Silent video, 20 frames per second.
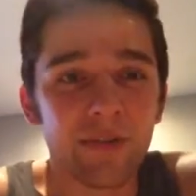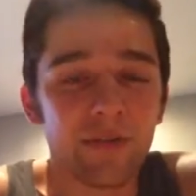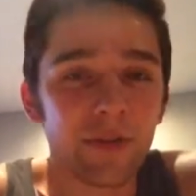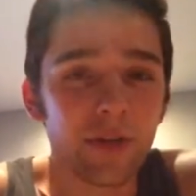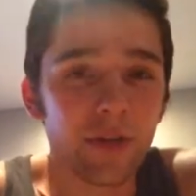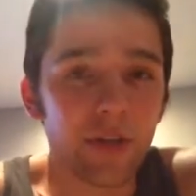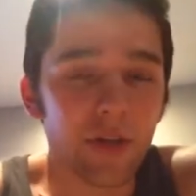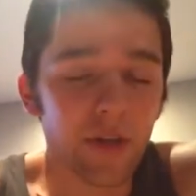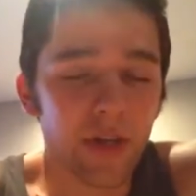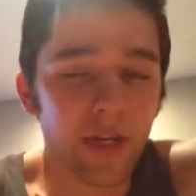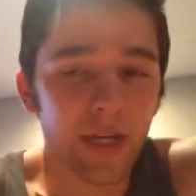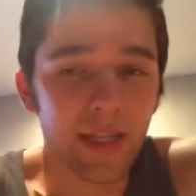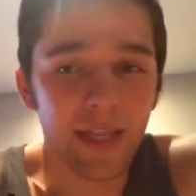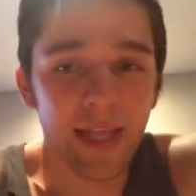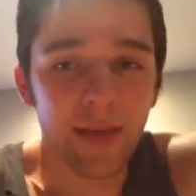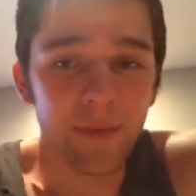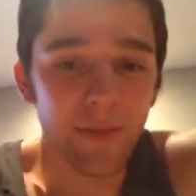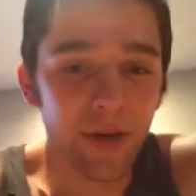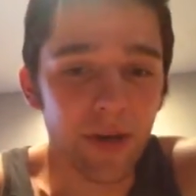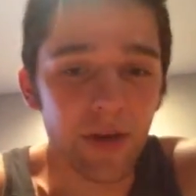If you do,
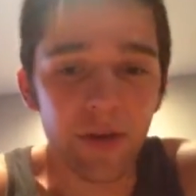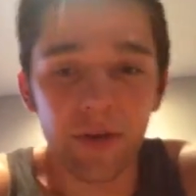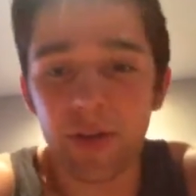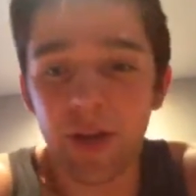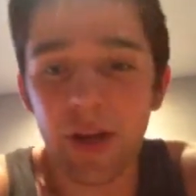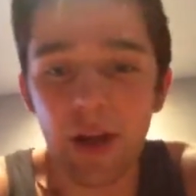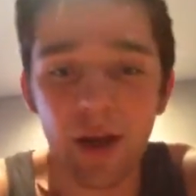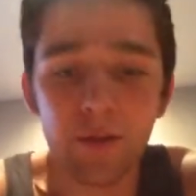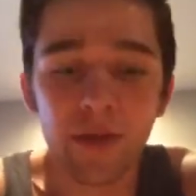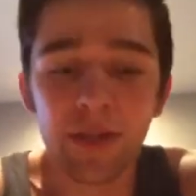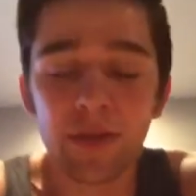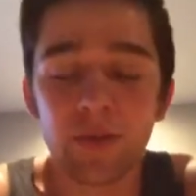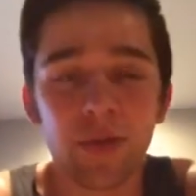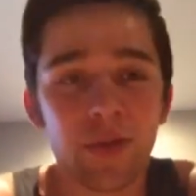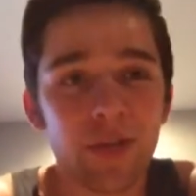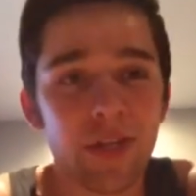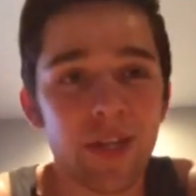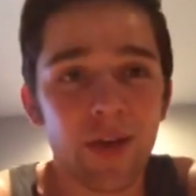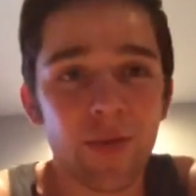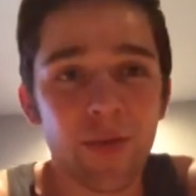let me know in the comments
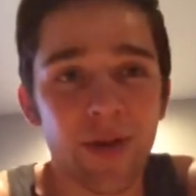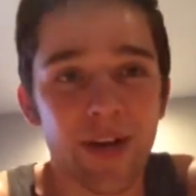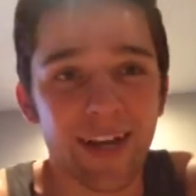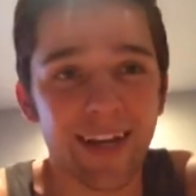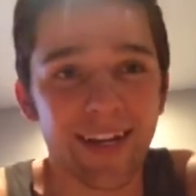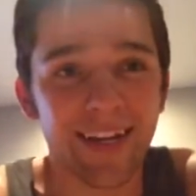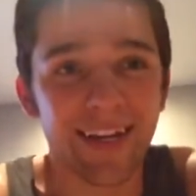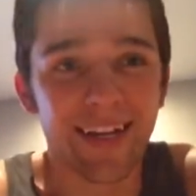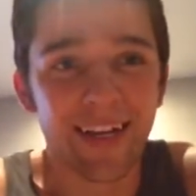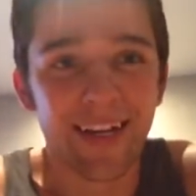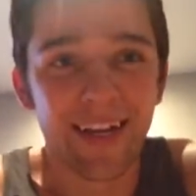what you think about it.